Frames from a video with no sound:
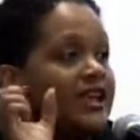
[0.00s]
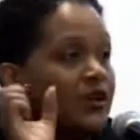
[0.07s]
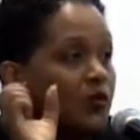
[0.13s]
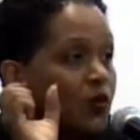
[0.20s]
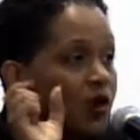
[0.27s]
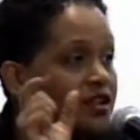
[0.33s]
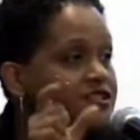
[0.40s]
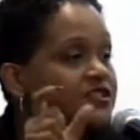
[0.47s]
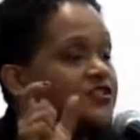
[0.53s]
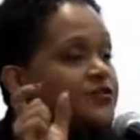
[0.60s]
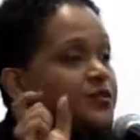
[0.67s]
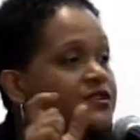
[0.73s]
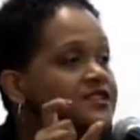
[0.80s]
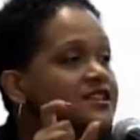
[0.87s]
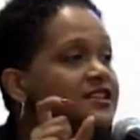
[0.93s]
Once you've
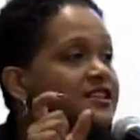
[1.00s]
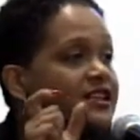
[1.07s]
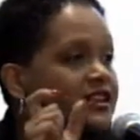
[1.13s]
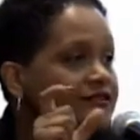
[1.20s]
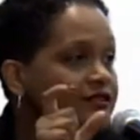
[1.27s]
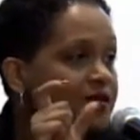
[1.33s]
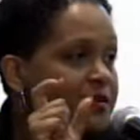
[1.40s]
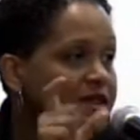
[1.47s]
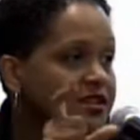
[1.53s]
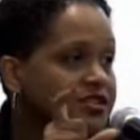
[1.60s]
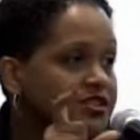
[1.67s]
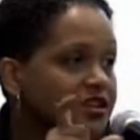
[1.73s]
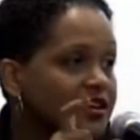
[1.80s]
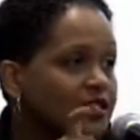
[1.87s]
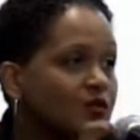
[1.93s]
put in the
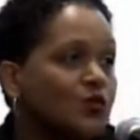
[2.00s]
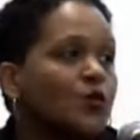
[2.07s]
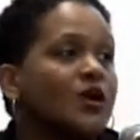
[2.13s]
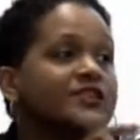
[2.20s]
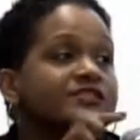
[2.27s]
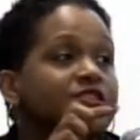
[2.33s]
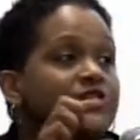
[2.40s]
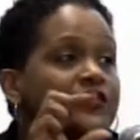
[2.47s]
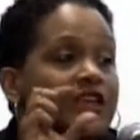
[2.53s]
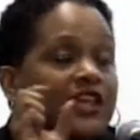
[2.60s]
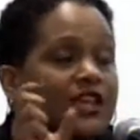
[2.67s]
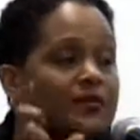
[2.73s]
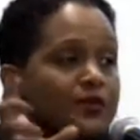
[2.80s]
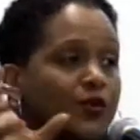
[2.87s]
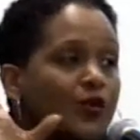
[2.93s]
information, once you've
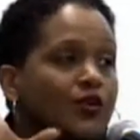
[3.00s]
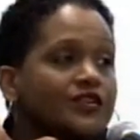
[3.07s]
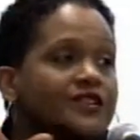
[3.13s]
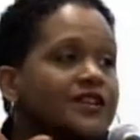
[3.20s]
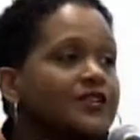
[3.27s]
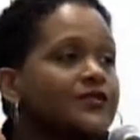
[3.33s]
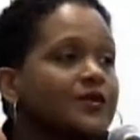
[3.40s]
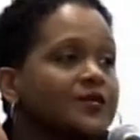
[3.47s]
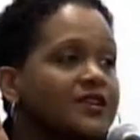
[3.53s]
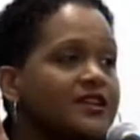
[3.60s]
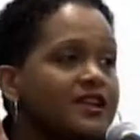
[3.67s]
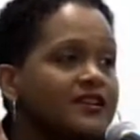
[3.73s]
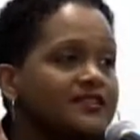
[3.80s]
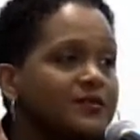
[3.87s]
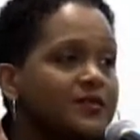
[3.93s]
imported it from the
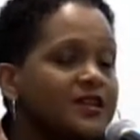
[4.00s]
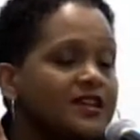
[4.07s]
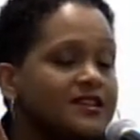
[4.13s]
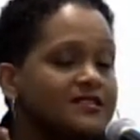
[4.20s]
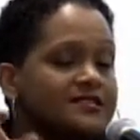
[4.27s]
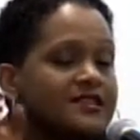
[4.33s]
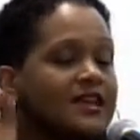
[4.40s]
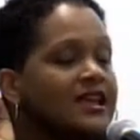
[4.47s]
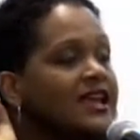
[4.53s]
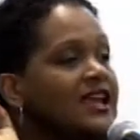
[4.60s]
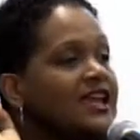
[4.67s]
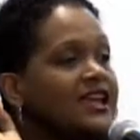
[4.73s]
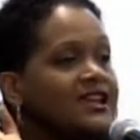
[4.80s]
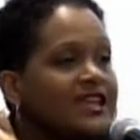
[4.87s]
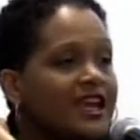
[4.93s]
database,
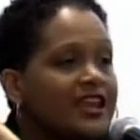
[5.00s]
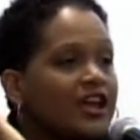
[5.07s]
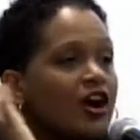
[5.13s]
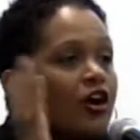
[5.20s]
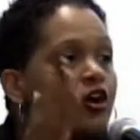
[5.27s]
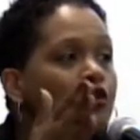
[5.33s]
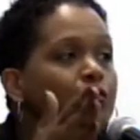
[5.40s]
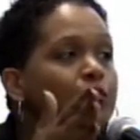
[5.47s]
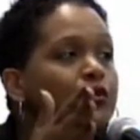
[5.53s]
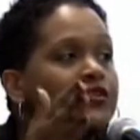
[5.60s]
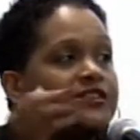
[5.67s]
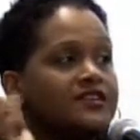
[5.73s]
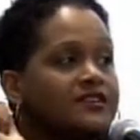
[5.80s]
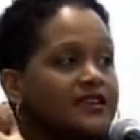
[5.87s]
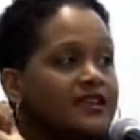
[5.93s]
it can
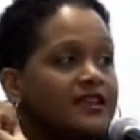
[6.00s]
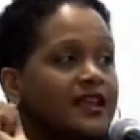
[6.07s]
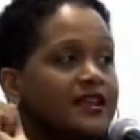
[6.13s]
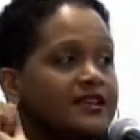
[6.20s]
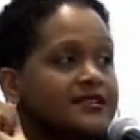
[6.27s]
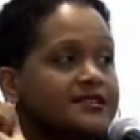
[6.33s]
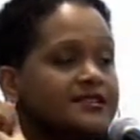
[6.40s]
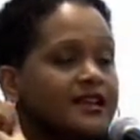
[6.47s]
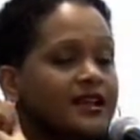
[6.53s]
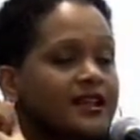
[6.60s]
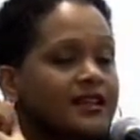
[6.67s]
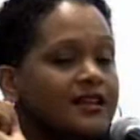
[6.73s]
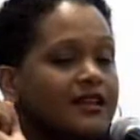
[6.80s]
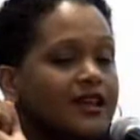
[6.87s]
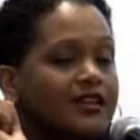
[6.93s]
output it in any
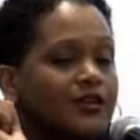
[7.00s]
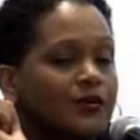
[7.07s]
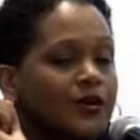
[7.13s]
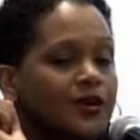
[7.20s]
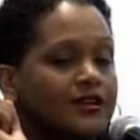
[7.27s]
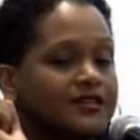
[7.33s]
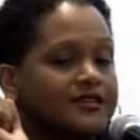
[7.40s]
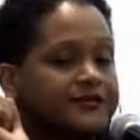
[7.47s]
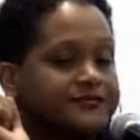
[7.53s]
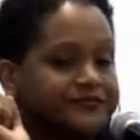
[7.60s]
style that you want.